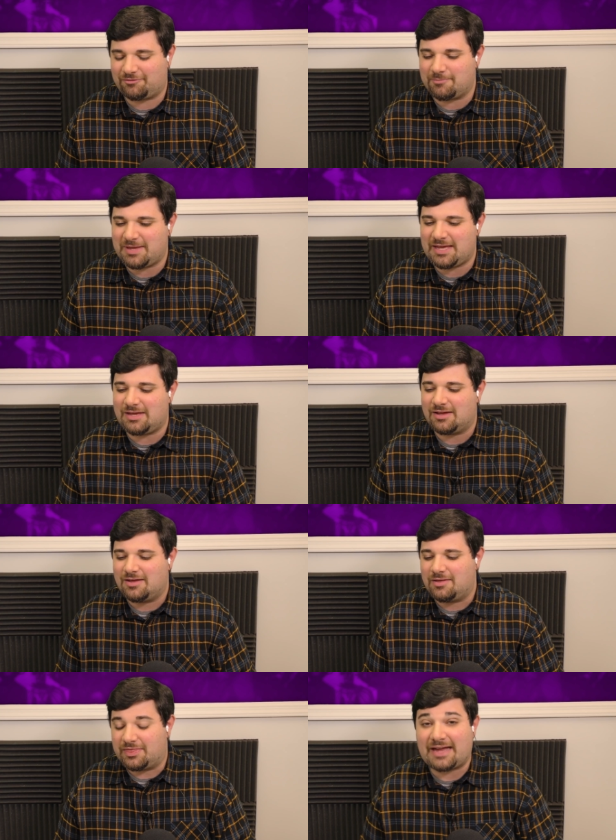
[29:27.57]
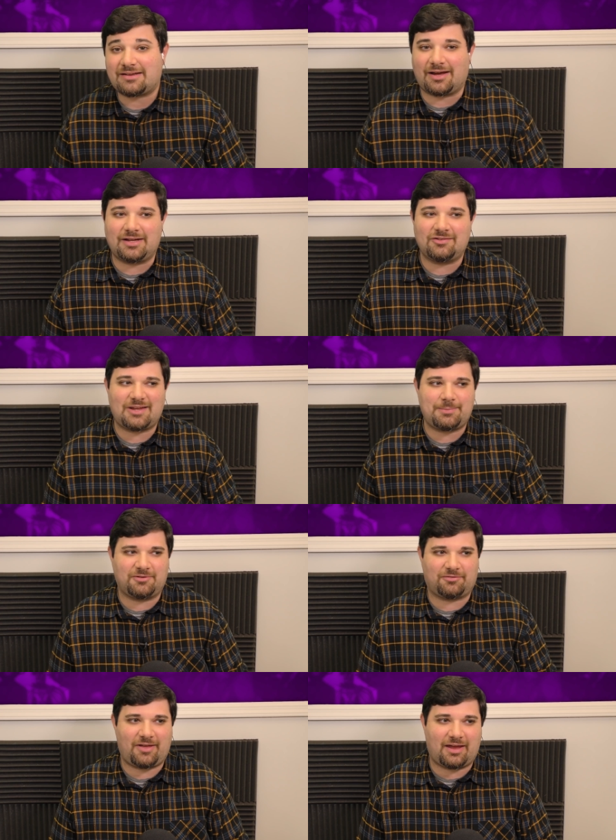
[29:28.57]
For me, that concept
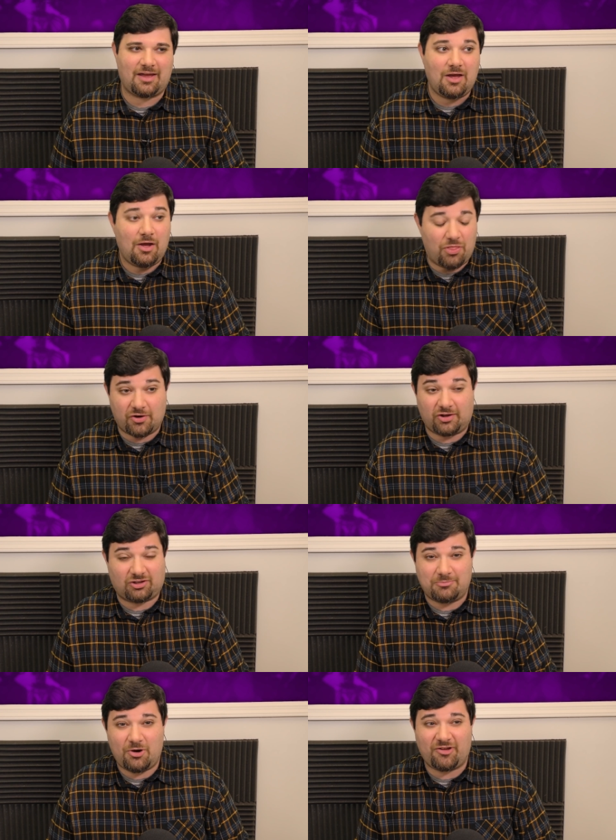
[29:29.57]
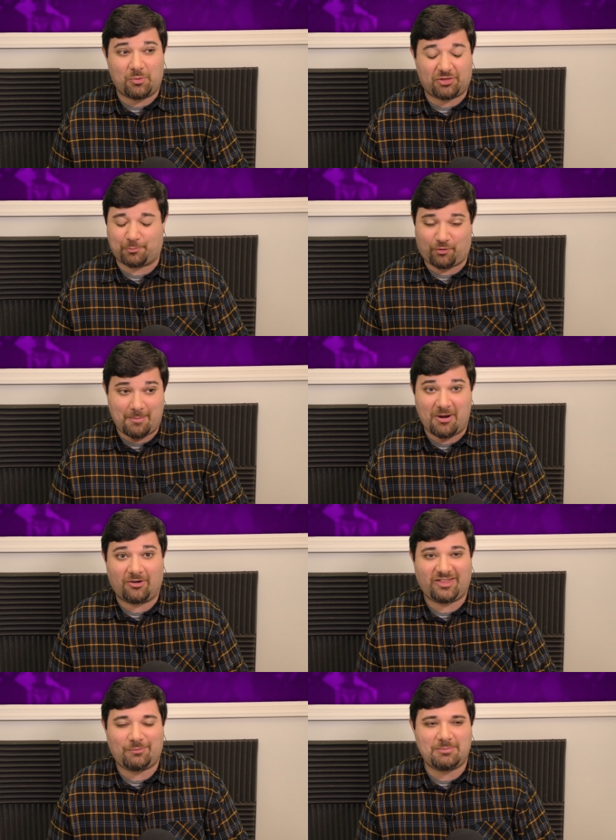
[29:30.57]
of like, it's a movie with
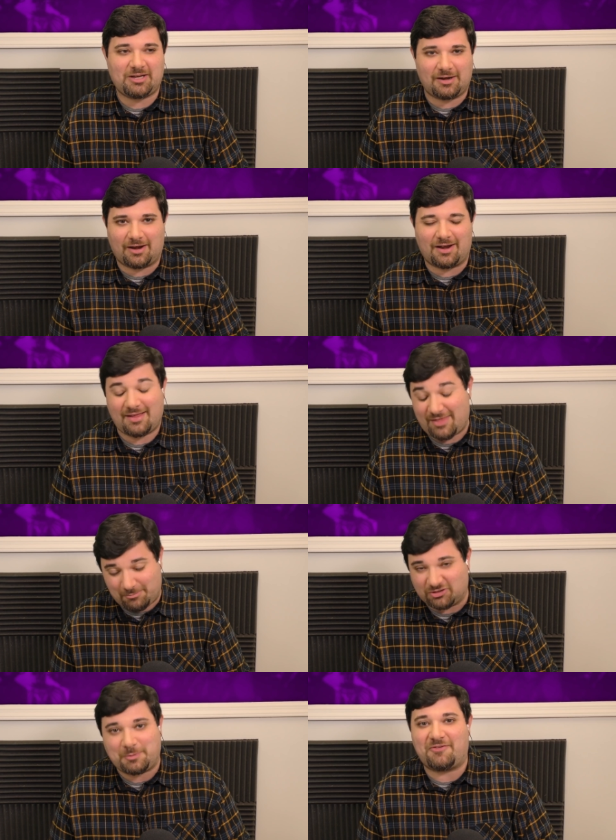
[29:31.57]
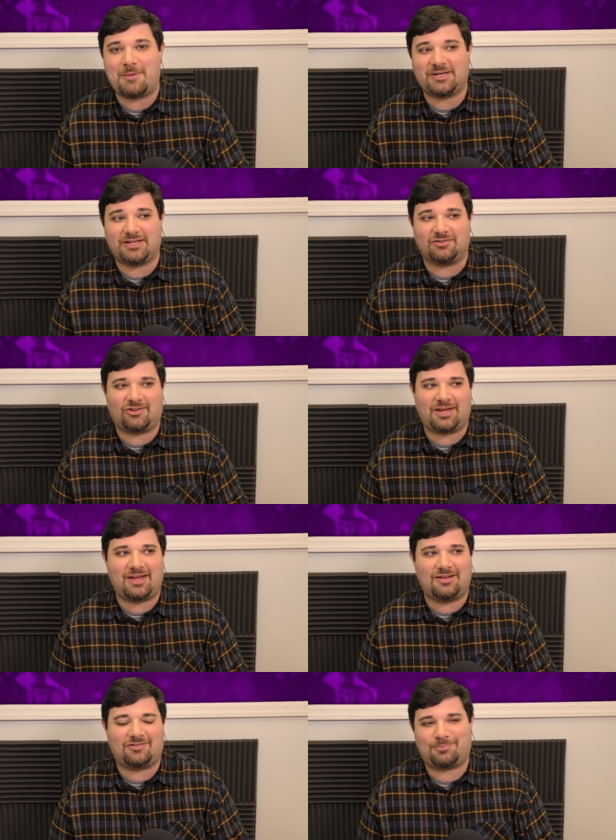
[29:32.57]
primarily women in it, that must be feminist. Like,
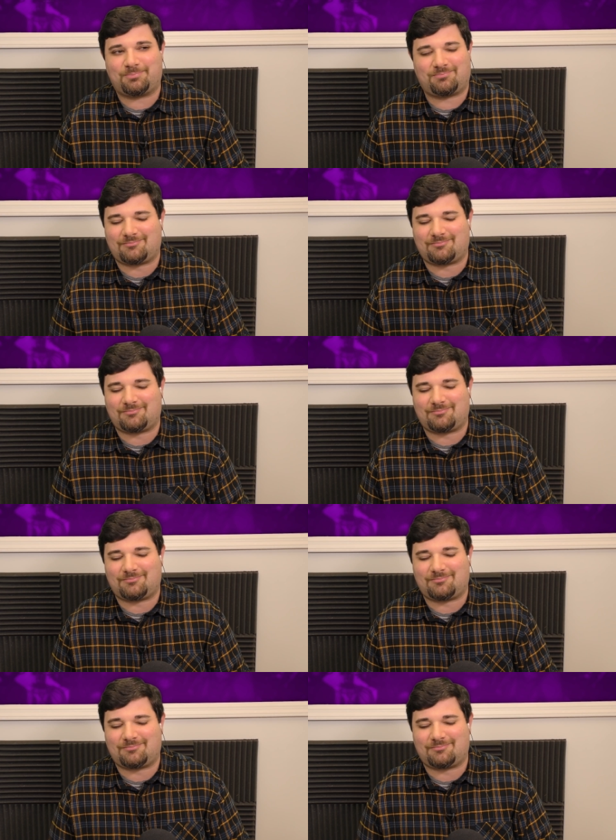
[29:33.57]
it's